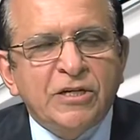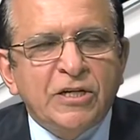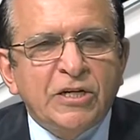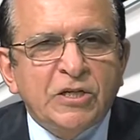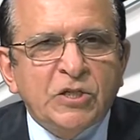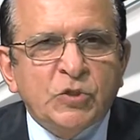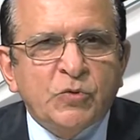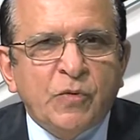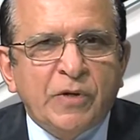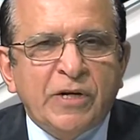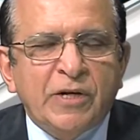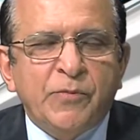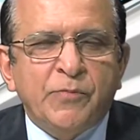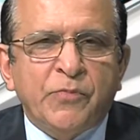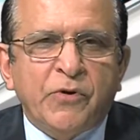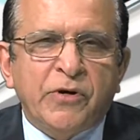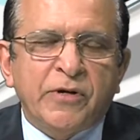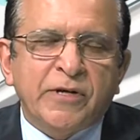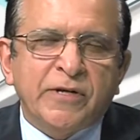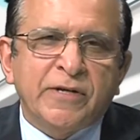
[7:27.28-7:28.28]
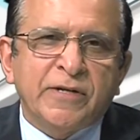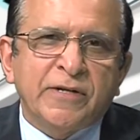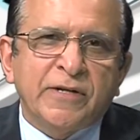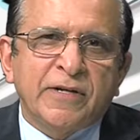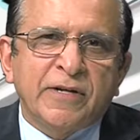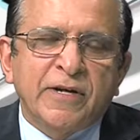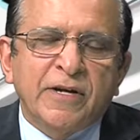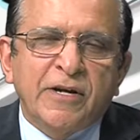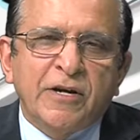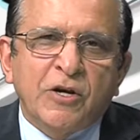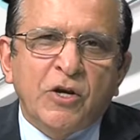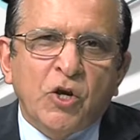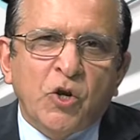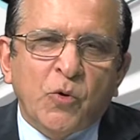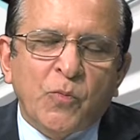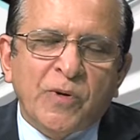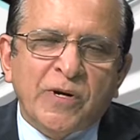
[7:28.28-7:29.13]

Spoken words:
is very important no